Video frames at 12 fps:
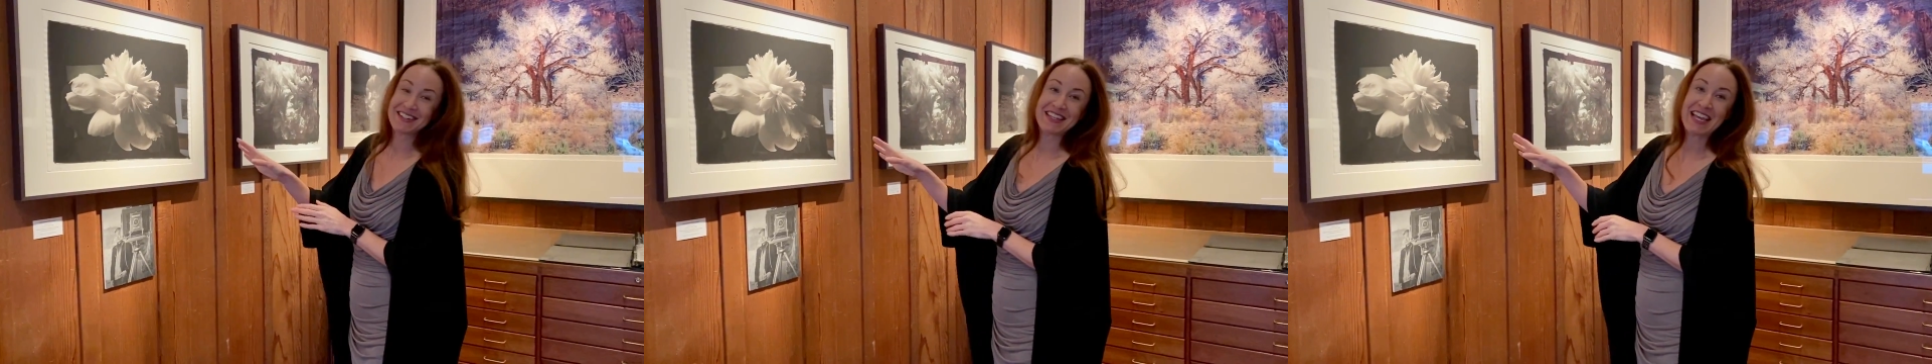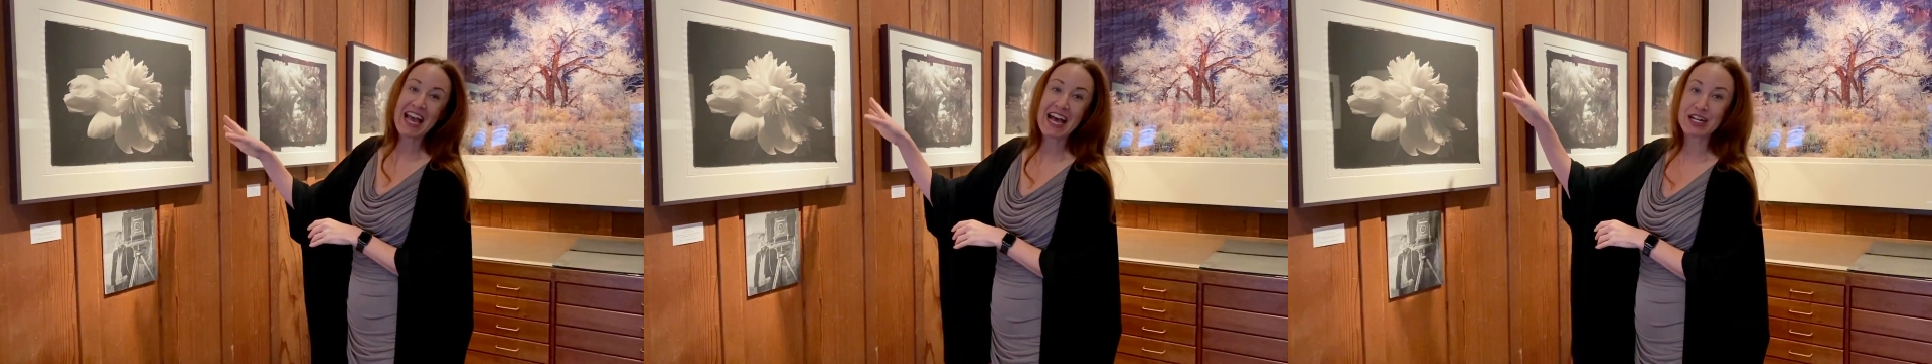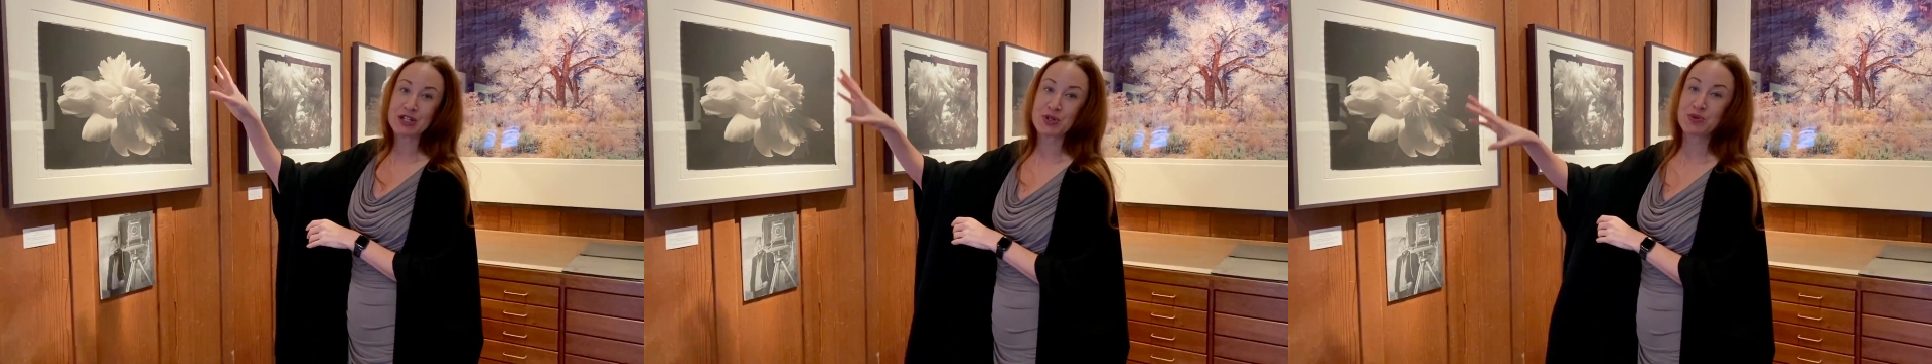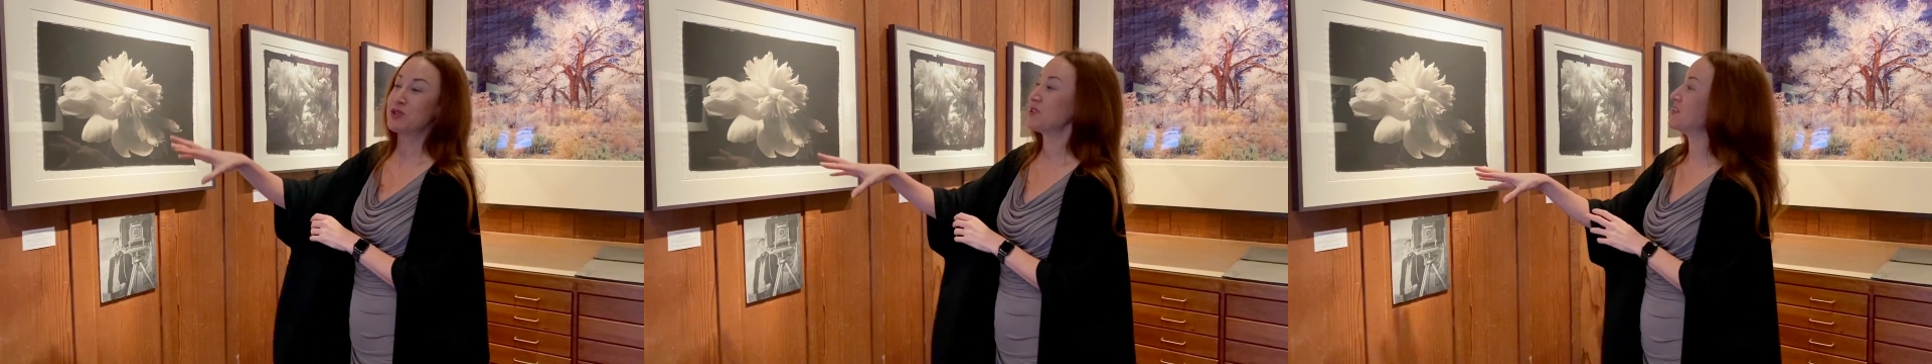is the
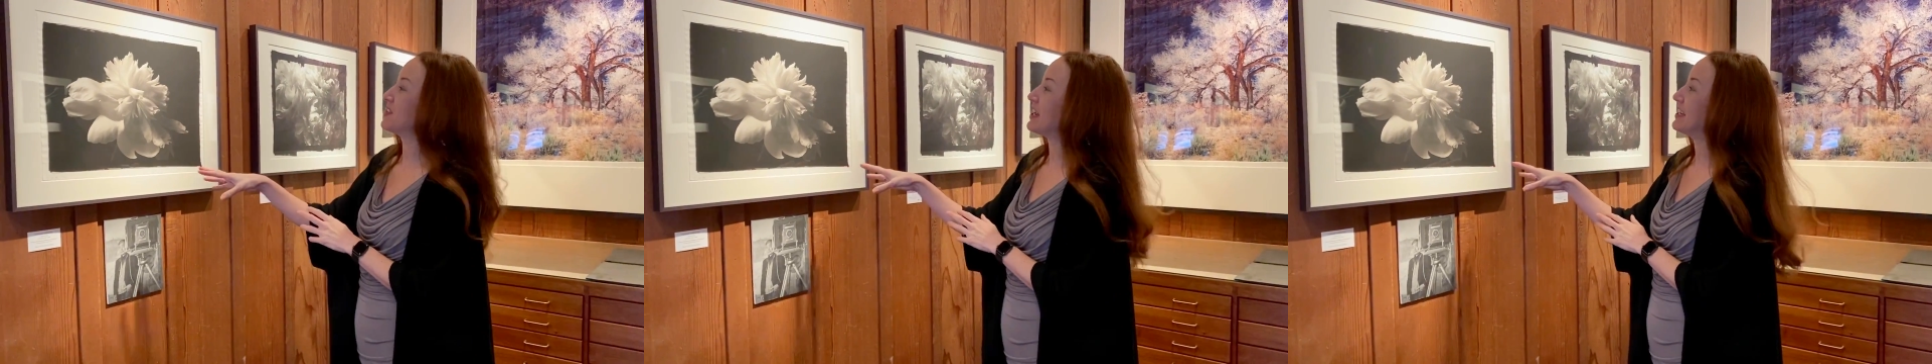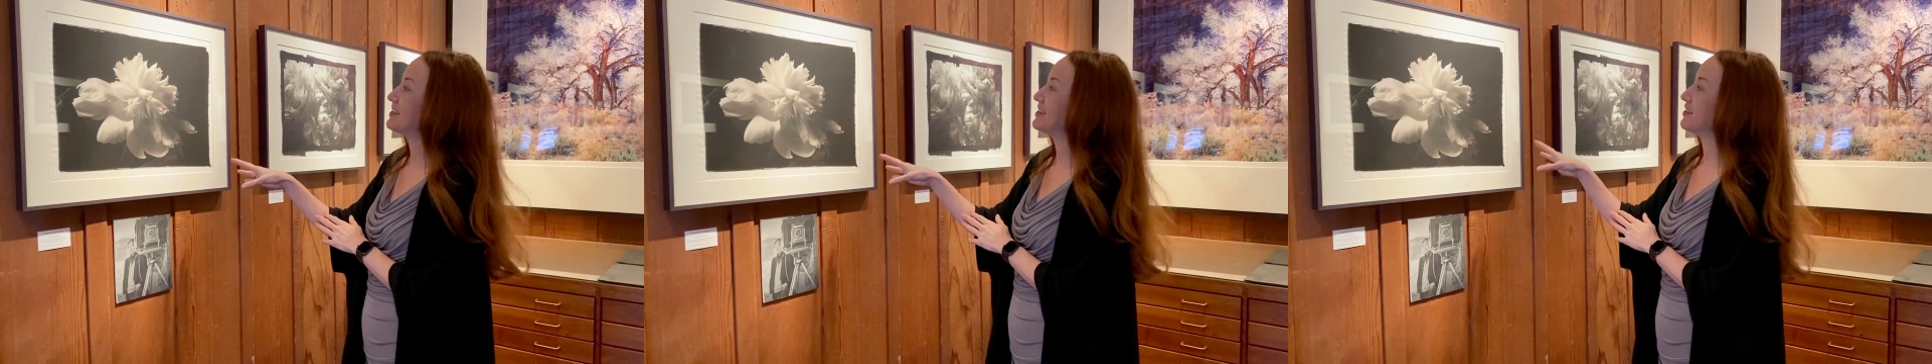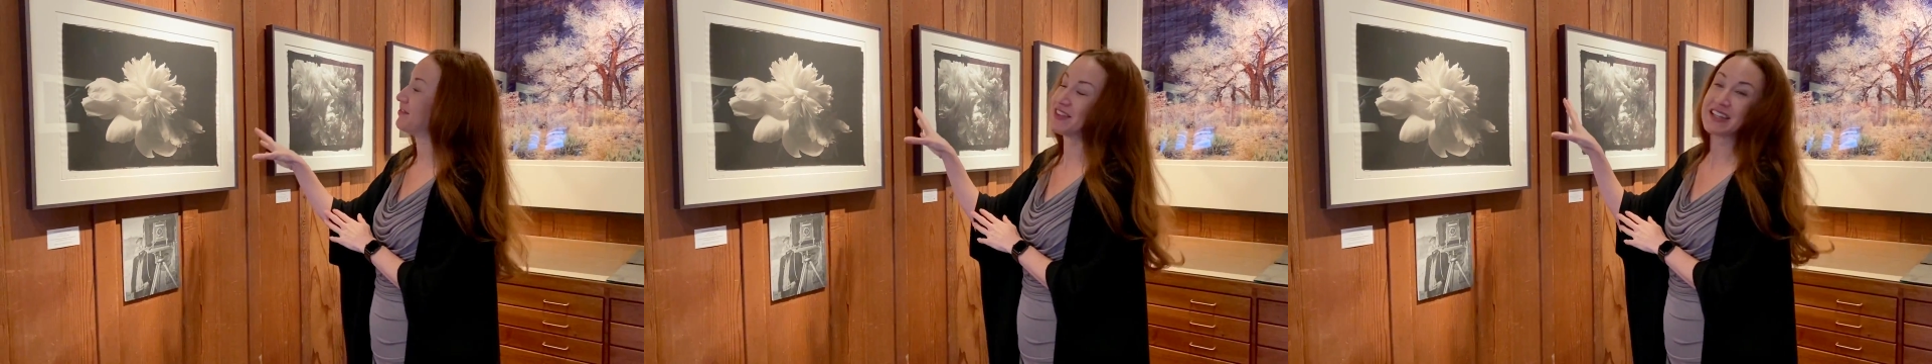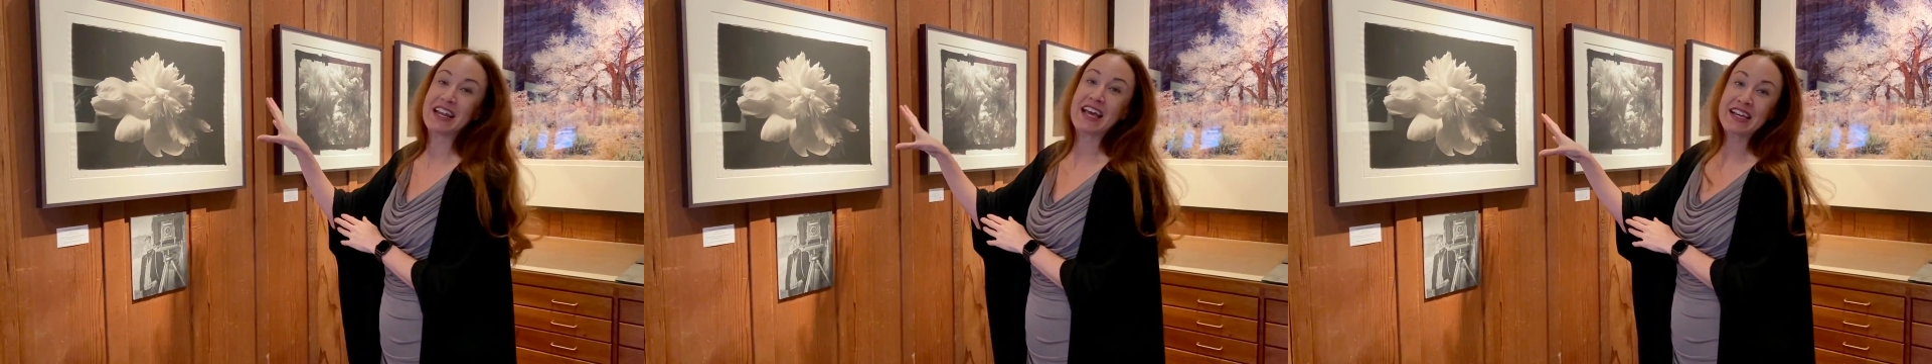actual size of the
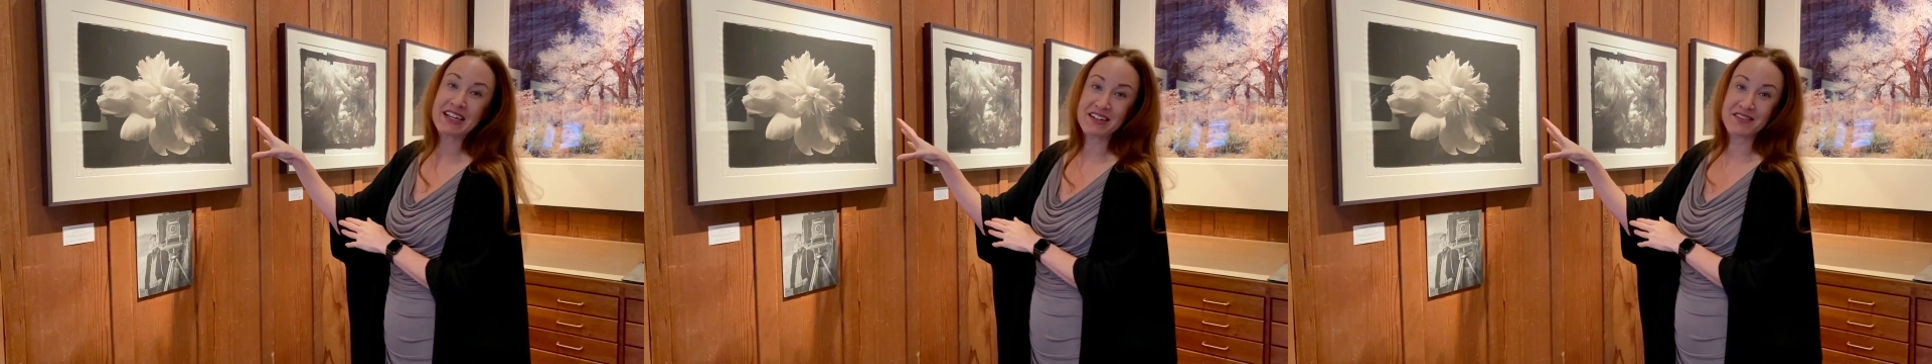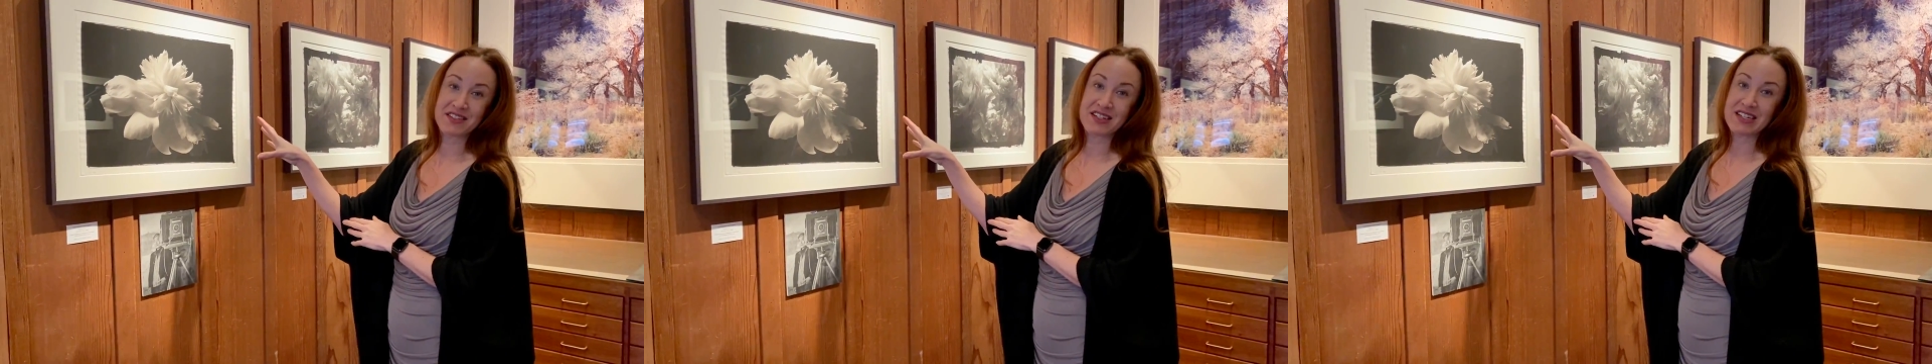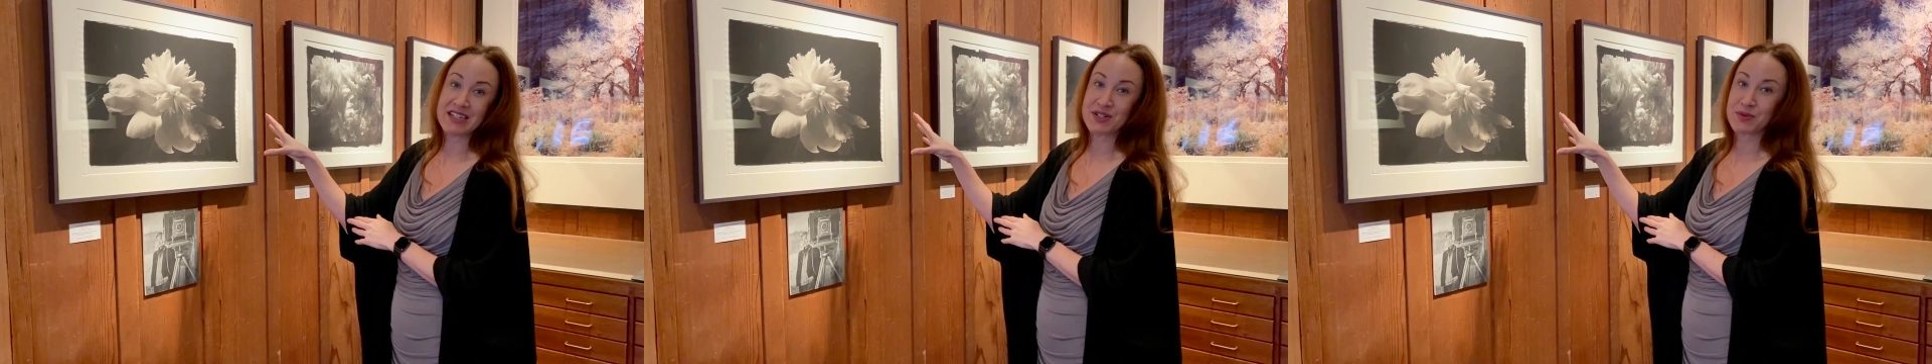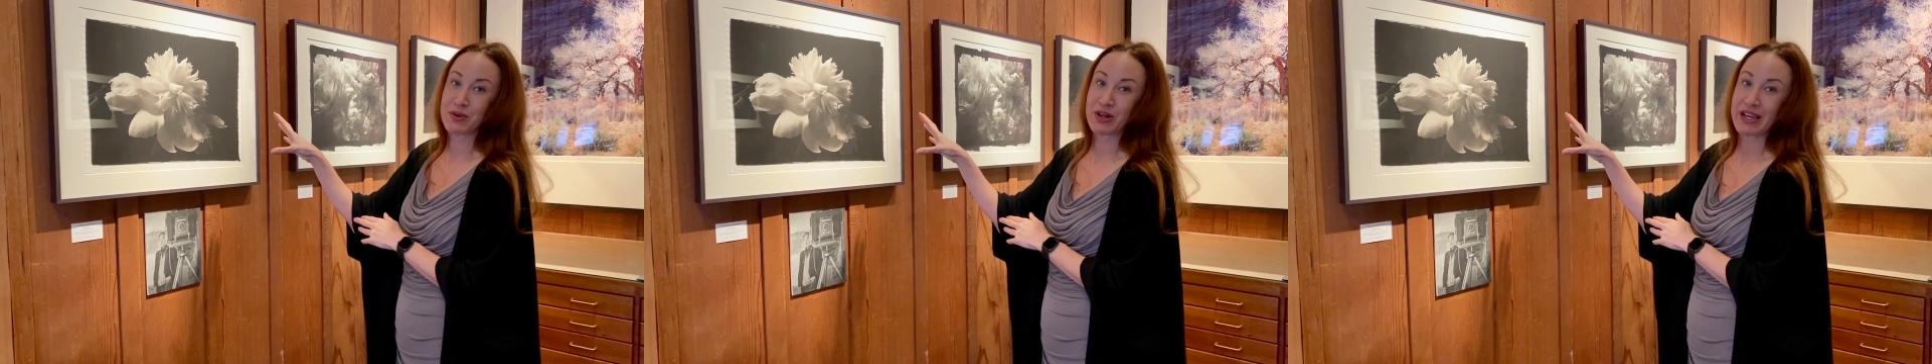negatives that
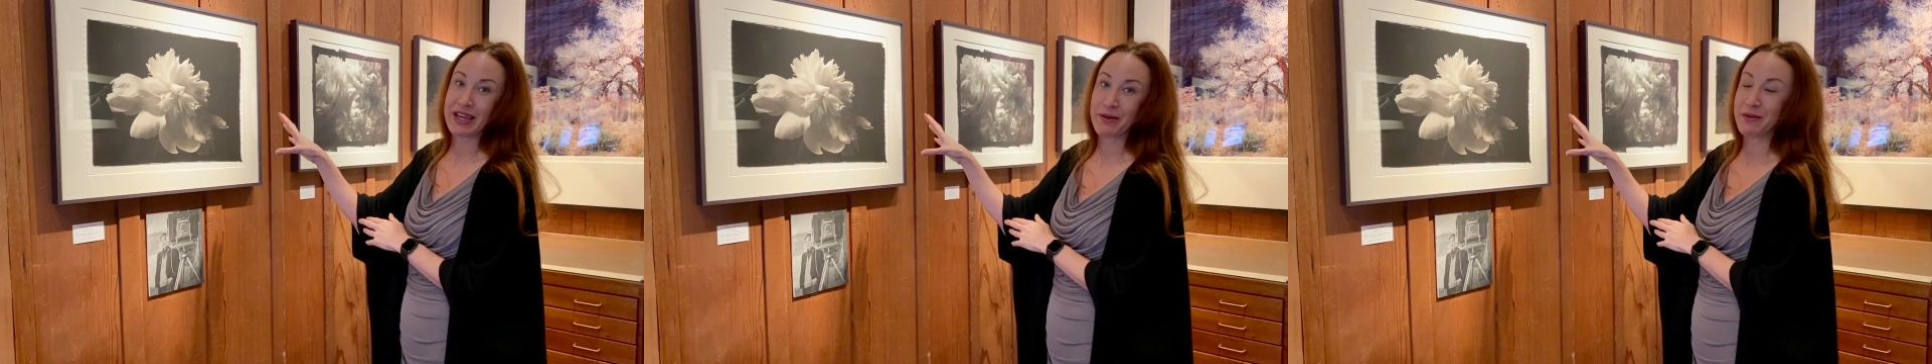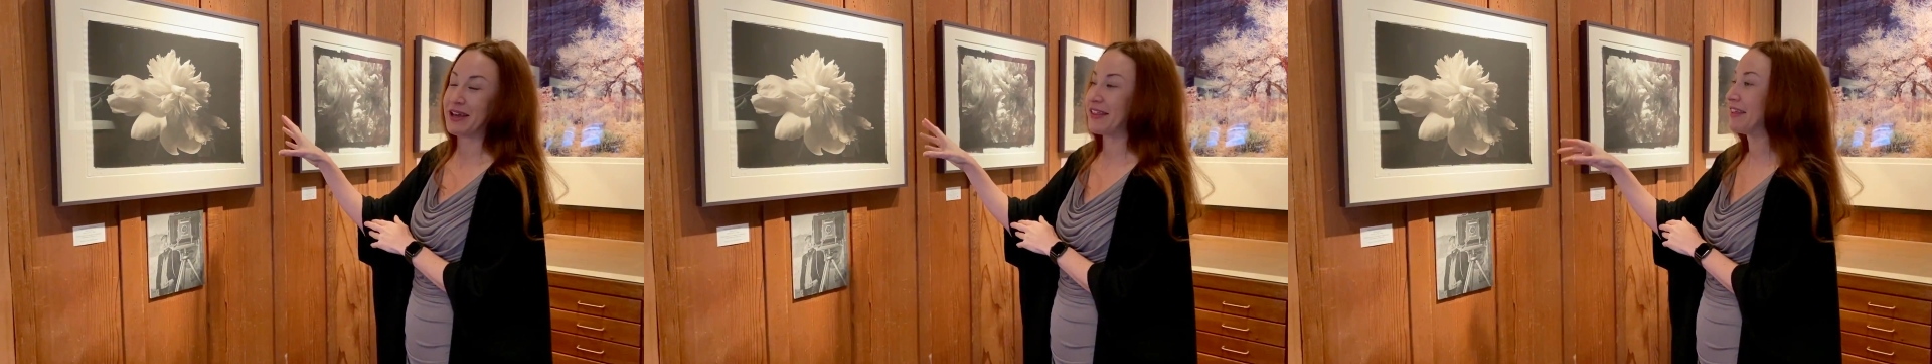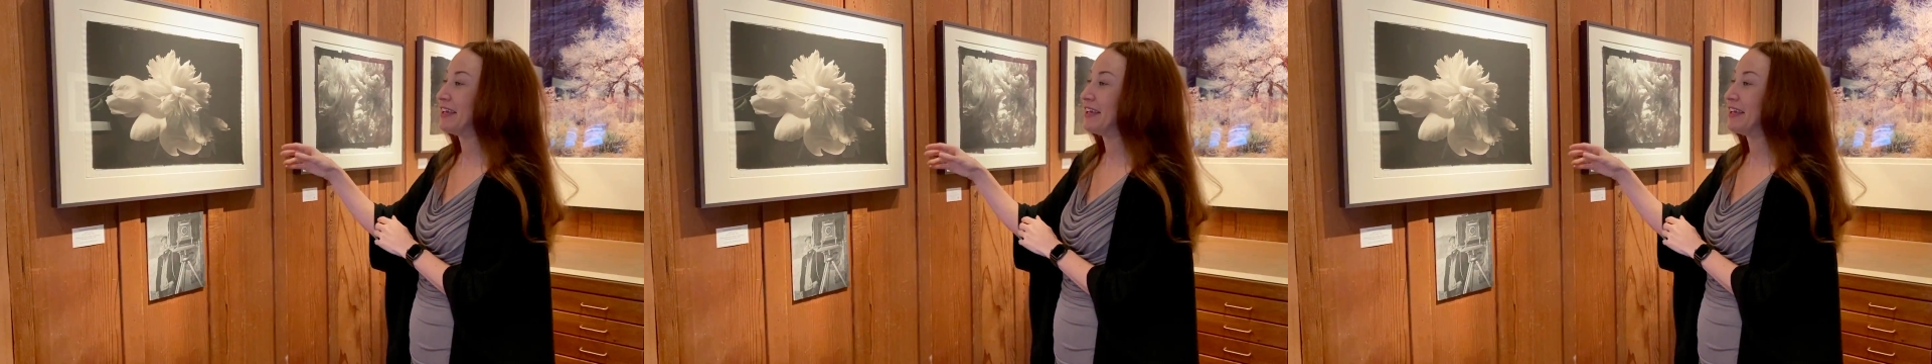he's working with.